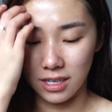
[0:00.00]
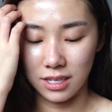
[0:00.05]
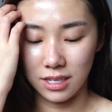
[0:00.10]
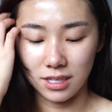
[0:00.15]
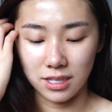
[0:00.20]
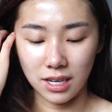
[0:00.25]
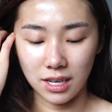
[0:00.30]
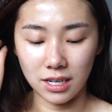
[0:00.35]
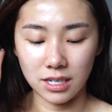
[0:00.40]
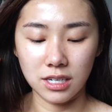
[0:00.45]
It
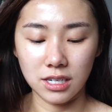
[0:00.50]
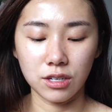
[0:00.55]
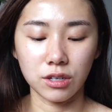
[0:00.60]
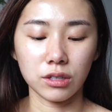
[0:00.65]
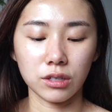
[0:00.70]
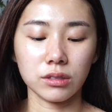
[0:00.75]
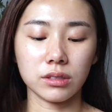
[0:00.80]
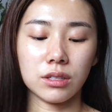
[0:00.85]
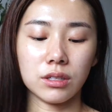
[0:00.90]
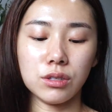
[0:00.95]
is actually
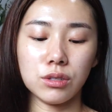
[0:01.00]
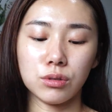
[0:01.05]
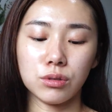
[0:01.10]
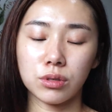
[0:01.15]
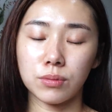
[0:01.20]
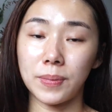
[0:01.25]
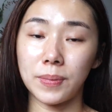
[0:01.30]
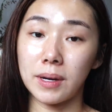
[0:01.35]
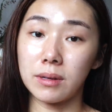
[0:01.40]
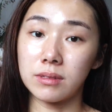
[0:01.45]
called the
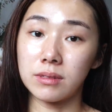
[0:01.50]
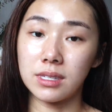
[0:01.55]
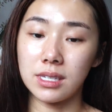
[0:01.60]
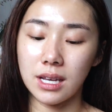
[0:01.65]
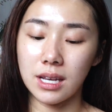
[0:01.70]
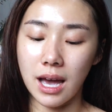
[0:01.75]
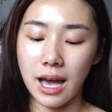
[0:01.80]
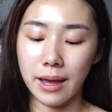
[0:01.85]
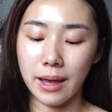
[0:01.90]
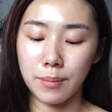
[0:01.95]
Youth
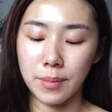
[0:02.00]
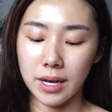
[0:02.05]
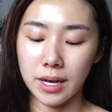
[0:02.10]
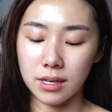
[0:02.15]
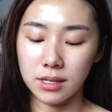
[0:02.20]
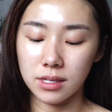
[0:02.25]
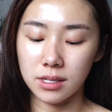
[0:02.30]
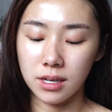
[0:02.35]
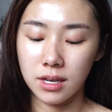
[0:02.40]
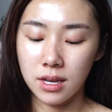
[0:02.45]
Bouncy Eye
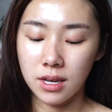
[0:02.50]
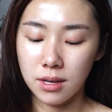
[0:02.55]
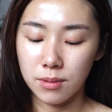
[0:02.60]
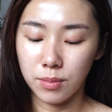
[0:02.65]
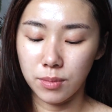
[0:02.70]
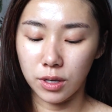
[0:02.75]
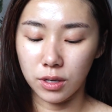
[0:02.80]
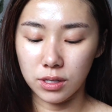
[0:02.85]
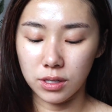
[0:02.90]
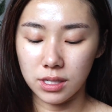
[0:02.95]
Mask
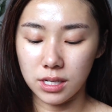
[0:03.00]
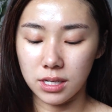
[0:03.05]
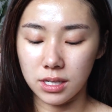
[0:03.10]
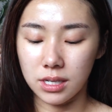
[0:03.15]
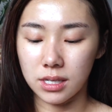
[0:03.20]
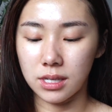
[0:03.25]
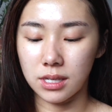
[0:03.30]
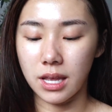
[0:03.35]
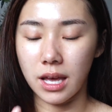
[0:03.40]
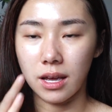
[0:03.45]
because it
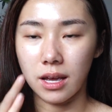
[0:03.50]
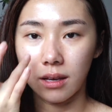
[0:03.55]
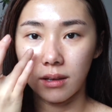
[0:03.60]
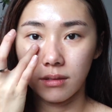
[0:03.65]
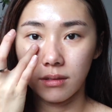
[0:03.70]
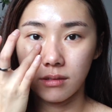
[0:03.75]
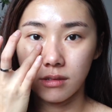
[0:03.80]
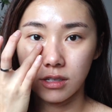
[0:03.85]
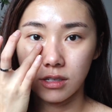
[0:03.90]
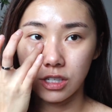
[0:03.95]
is like
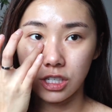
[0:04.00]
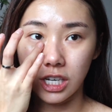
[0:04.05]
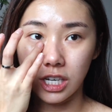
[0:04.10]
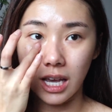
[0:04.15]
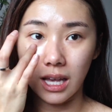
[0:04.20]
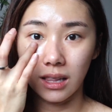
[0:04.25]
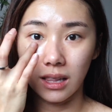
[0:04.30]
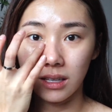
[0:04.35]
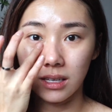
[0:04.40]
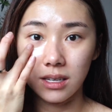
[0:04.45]

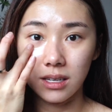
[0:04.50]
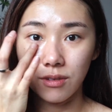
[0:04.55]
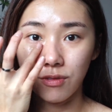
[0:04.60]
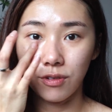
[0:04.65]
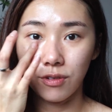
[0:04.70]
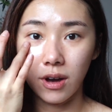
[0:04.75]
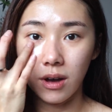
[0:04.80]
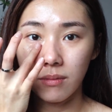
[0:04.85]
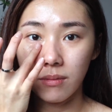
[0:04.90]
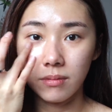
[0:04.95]
jelly
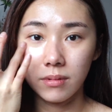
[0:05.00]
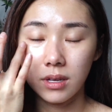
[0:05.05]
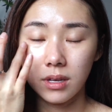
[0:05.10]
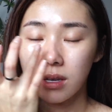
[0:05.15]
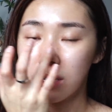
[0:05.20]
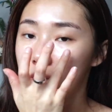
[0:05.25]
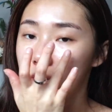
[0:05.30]
form.